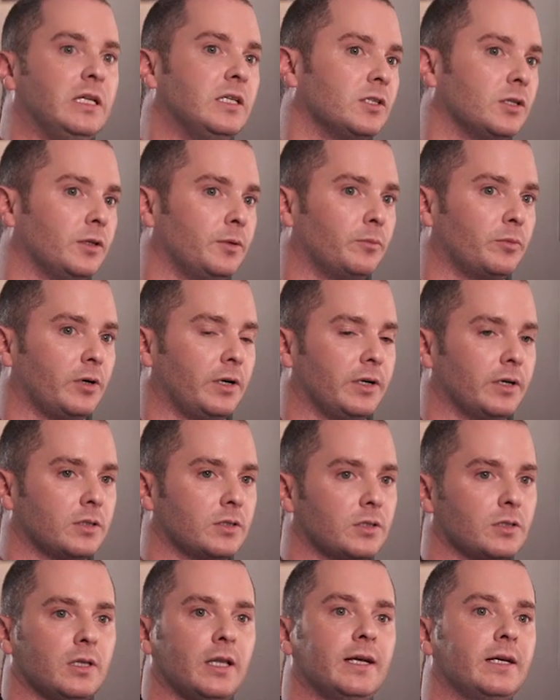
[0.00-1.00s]
insulin
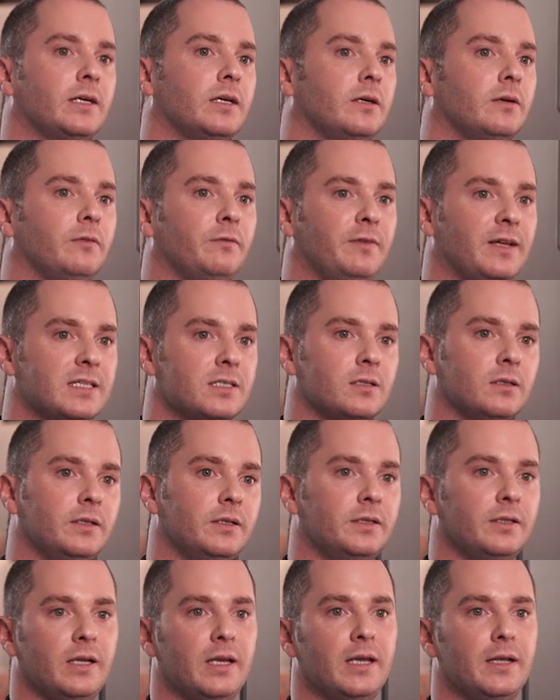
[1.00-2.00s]
products like
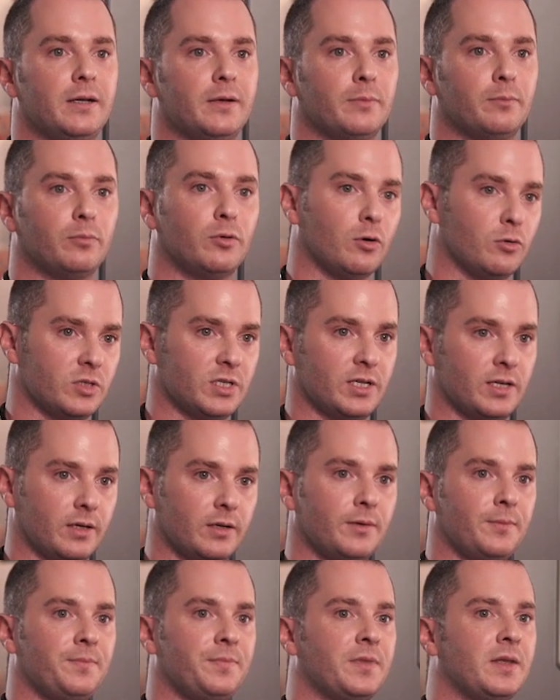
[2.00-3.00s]
Vetsulin and Prozinc.
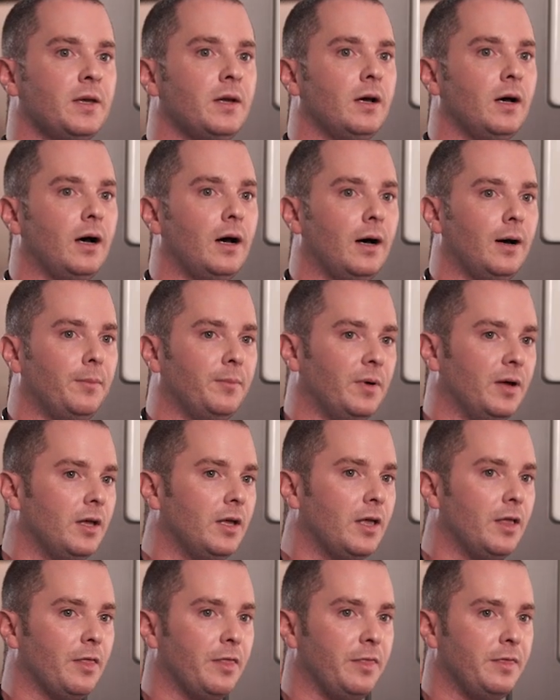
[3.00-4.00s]
Um,
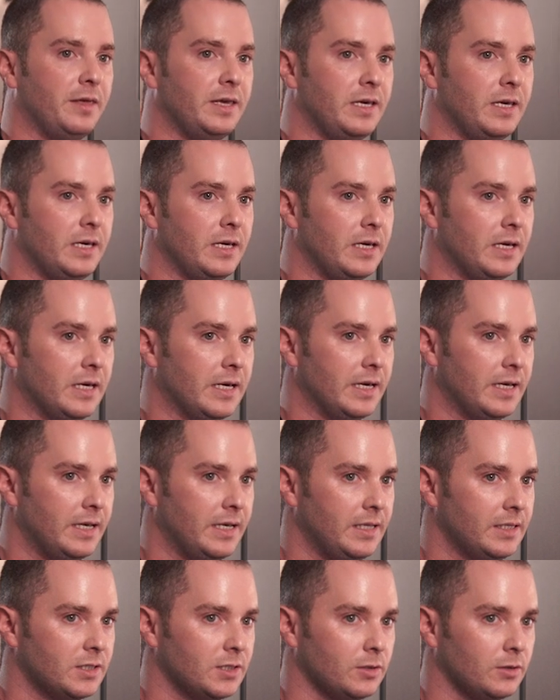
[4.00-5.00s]
the
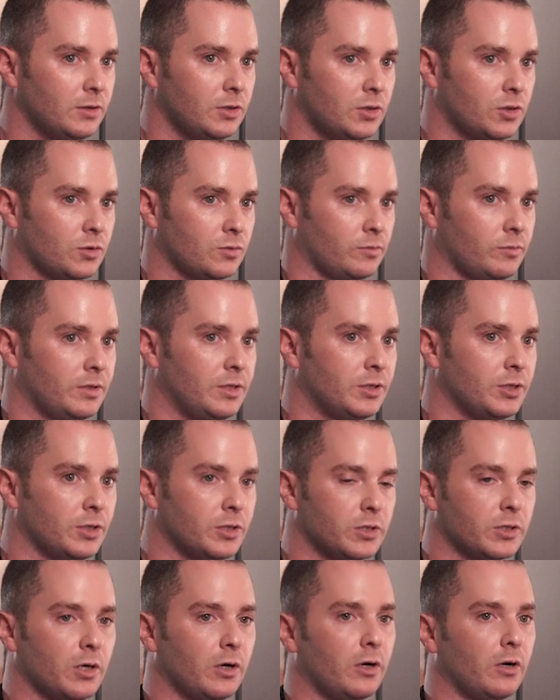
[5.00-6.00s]
insulin
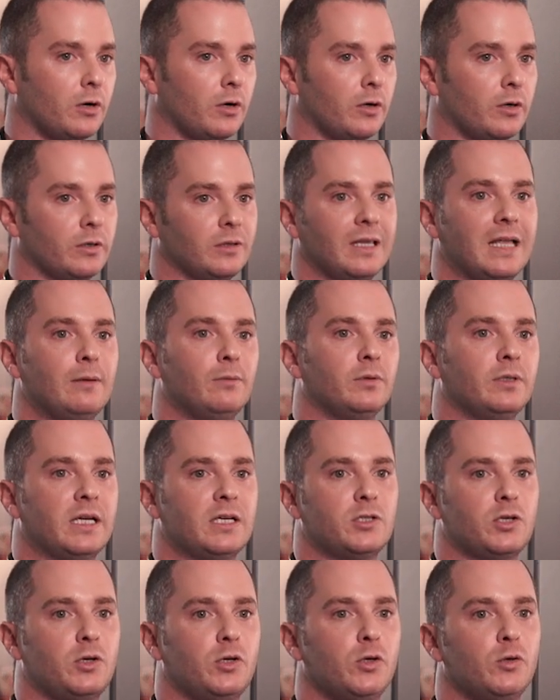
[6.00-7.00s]
syringes are labeled
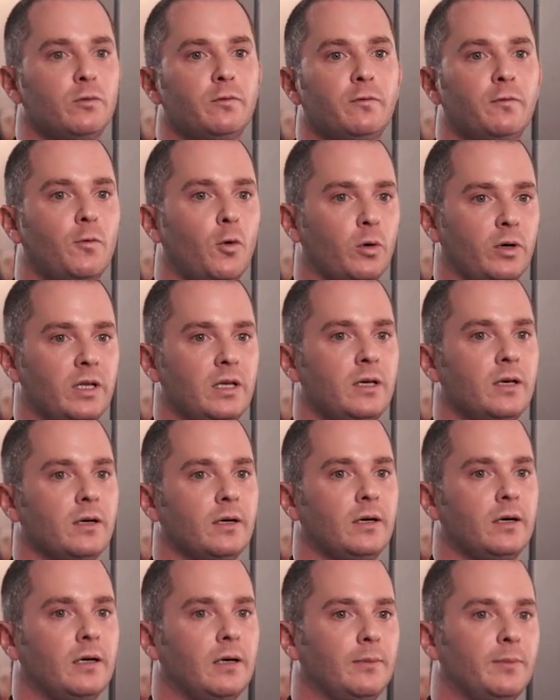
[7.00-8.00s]
as a U40
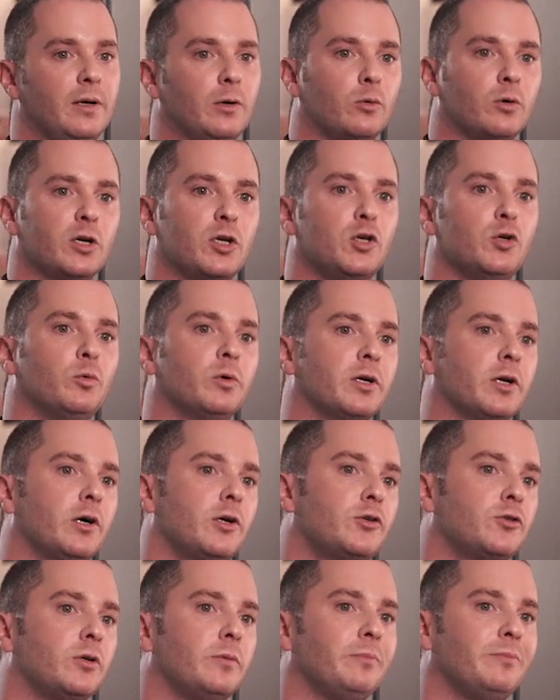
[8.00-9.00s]
um, or a
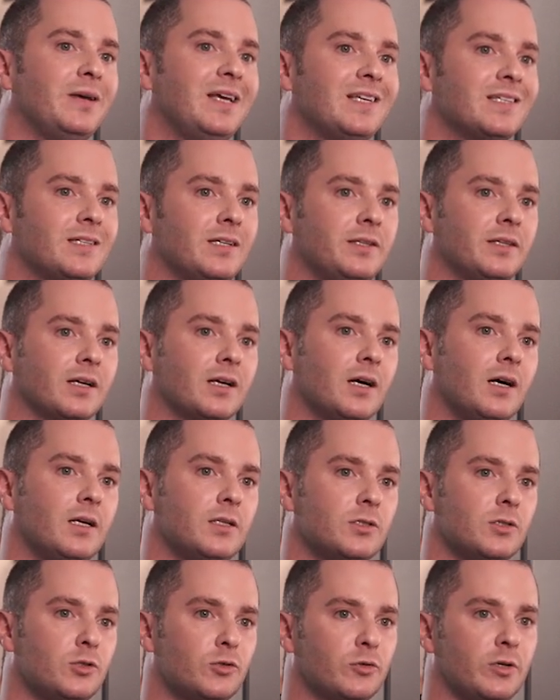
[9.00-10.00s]
U100 based on the
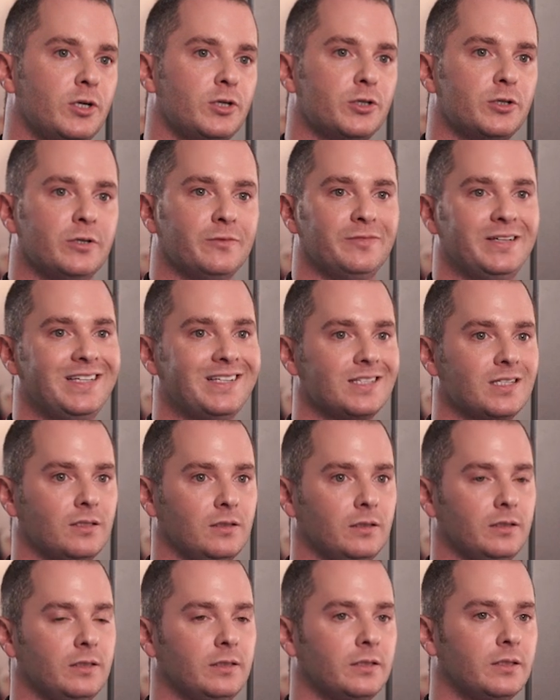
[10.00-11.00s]
concentration of
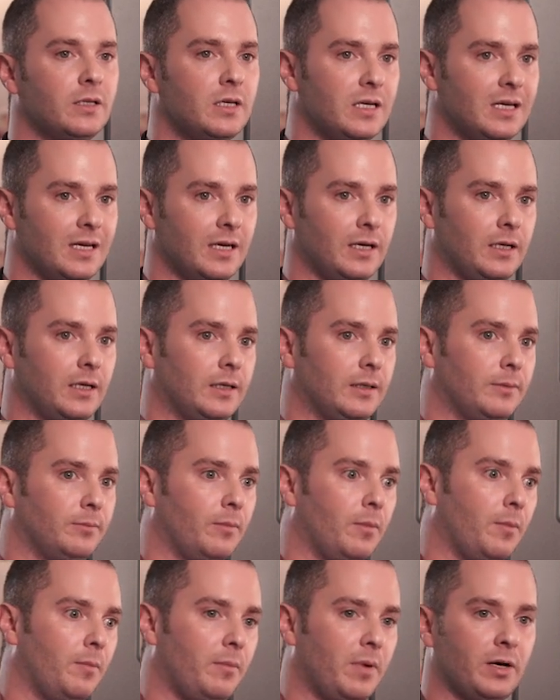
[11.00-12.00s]
insulin
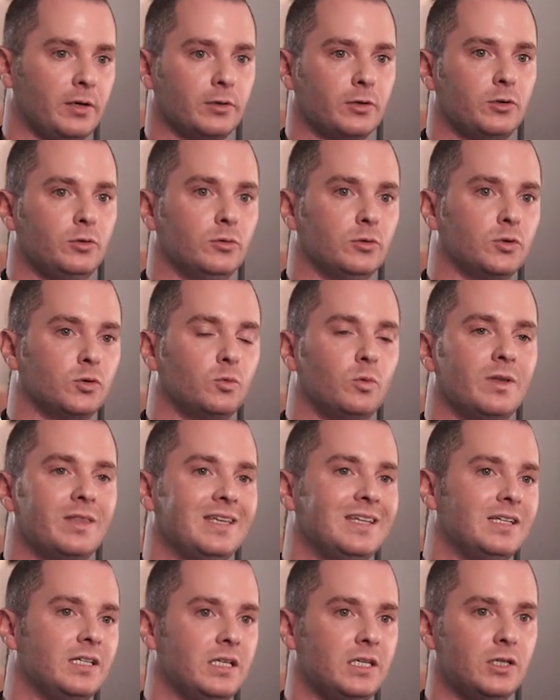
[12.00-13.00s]
um, molecules
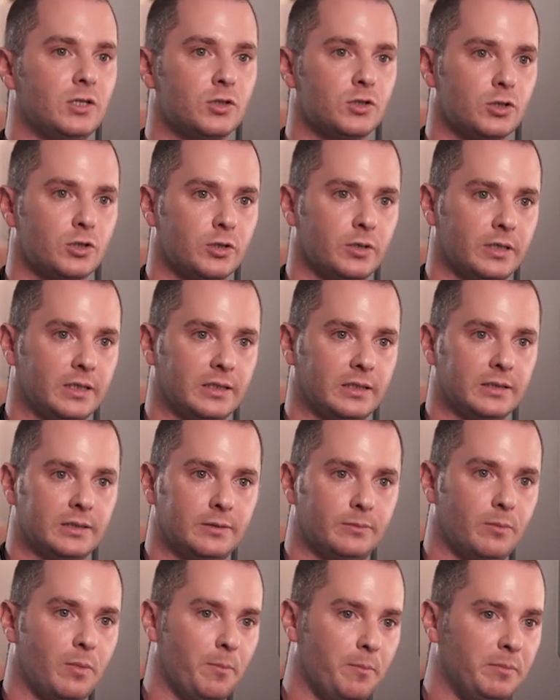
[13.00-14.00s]
within each uh,
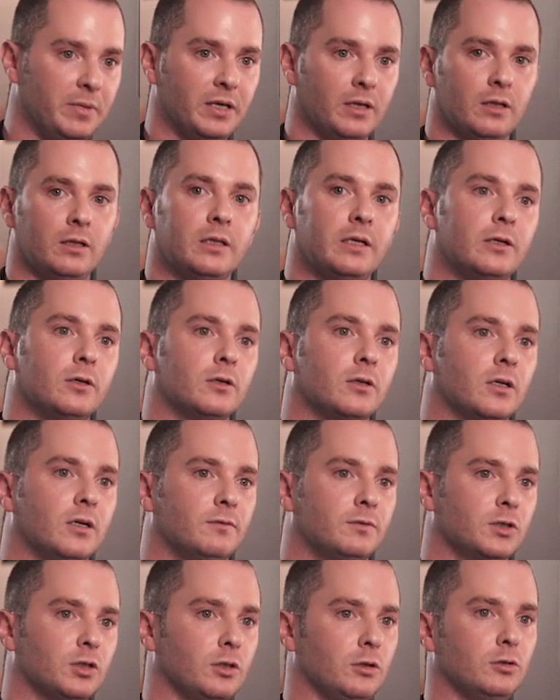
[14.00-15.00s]
milliliter
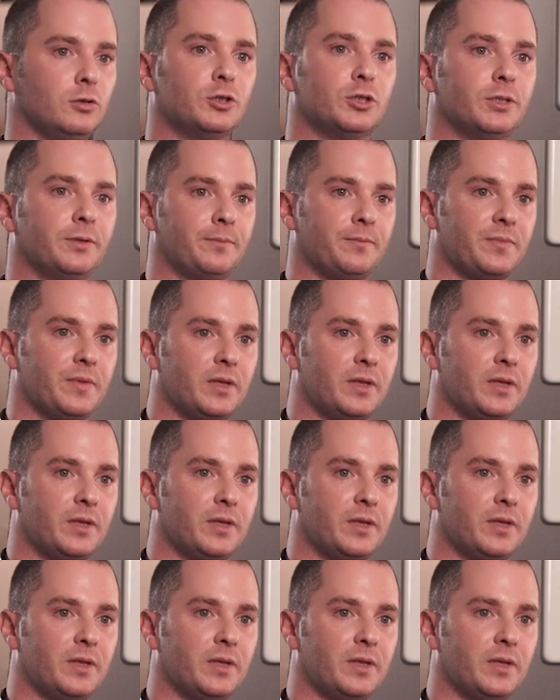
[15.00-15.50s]
of solution.